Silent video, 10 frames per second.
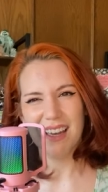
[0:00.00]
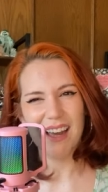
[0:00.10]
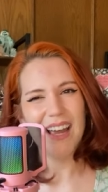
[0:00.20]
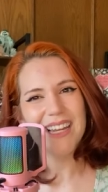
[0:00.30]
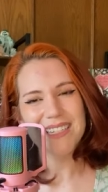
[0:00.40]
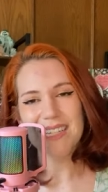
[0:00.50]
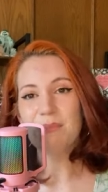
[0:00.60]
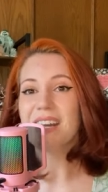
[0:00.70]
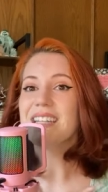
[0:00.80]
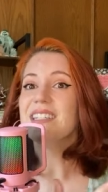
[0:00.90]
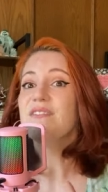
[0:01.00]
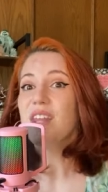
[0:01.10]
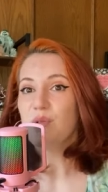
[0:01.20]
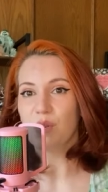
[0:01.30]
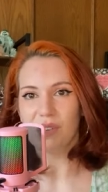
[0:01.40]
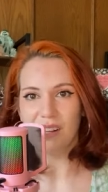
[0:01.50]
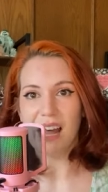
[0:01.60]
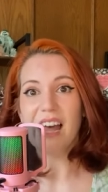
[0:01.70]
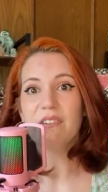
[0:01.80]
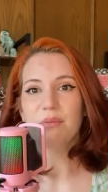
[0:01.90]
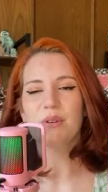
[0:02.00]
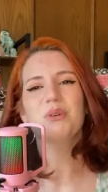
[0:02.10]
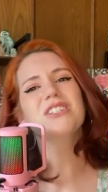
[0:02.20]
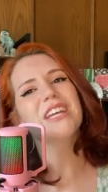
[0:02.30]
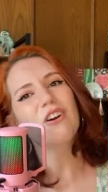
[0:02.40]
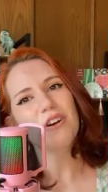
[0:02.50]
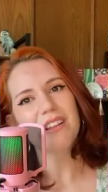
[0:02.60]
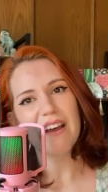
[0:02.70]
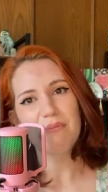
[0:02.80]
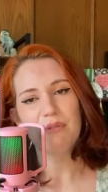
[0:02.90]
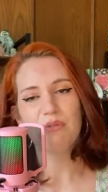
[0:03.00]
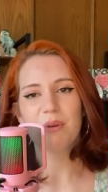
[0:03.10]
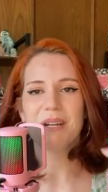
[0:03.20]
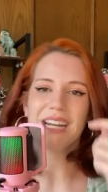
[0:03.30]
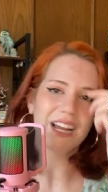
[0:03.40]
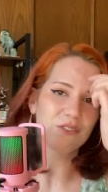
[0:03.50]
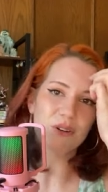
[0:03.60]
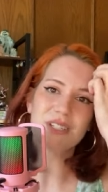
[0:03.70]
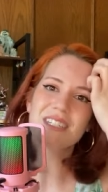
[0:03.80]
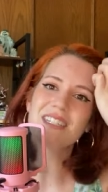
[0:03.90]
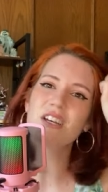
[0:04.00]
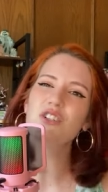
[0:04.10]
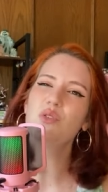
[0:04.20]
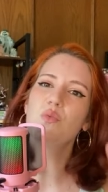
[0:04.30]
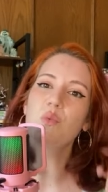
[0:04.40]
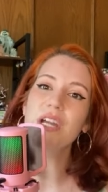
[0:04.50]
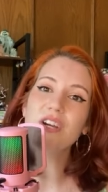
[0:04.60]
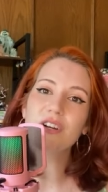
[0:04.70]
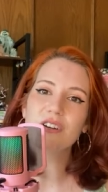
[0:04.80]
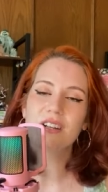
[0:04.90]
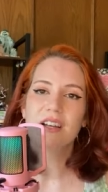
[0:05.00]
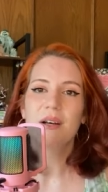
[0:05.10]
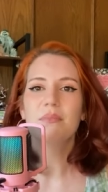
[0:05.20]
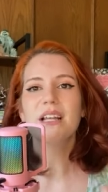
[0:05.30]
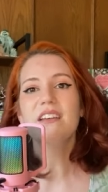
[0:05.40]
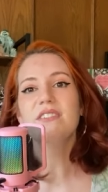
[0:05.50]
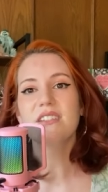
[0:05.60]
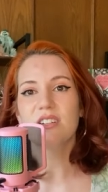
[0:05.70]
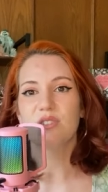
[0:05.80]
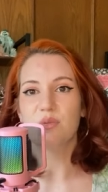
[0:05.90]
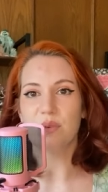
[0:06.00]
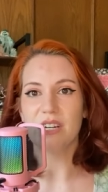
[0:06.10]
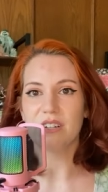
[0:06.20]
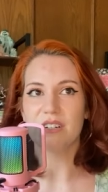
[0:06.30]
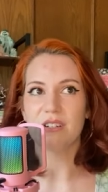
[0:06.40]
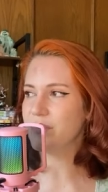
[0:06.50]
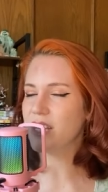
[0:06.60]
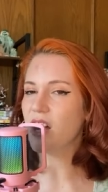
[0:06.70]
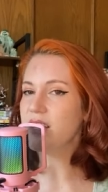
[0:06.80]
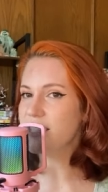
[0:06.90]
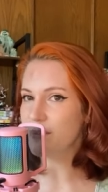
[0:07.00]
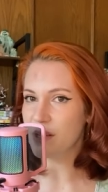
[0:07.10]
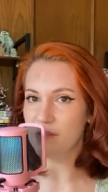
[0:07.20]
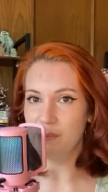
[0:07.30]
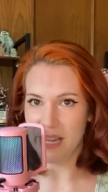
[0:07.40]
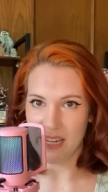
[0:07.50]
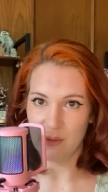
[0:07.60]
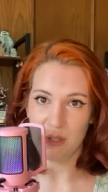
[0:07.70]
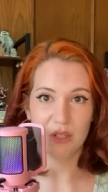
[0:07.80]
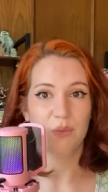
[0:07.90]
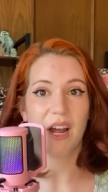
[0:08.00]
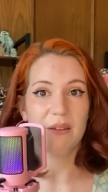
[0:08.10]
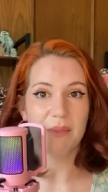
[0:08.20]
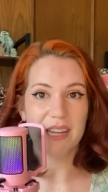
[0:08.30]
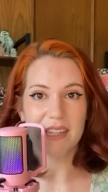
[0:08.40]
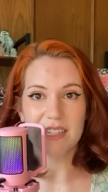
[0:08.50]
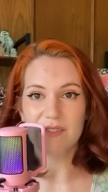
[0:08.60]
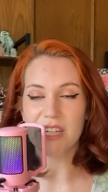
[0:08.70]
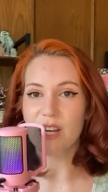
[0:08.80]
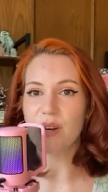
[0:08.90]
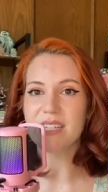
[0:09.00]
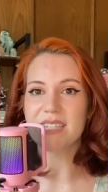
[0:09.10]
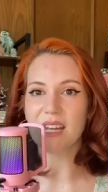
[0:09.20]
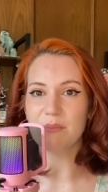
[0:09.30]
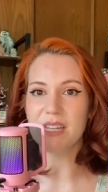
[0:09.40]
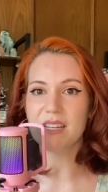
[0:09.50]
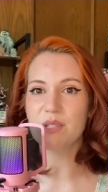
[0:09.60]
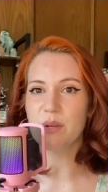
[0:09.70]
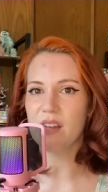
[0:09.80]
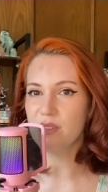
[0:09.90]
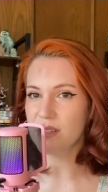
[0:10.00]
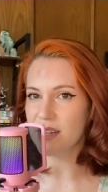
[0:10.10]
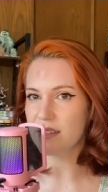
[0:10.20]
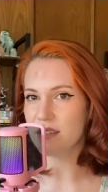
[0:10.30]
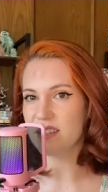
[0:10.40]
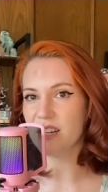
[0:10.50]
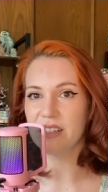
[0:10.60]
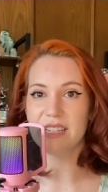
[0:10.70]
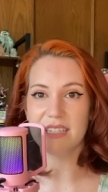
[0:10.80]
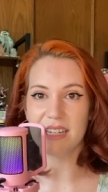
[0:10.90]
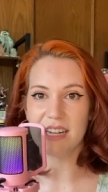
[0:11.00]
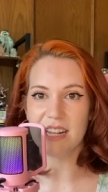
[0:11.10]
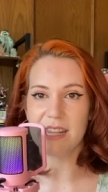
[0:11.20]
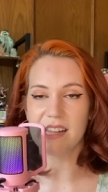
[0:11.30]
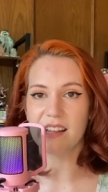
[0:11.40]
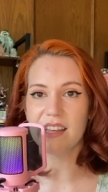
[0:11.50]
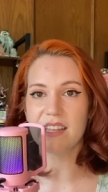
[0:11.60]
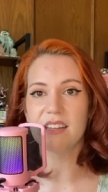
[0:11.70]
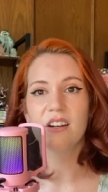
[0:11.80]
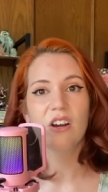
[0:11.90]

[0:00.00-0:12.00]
I hate to say, but as if they were live, which they are live performing it. I don't know. It's such a weird, Plave is such a weird concept of a band, which is why I'm making this video essay, because we haven't necessarily seen anything like it.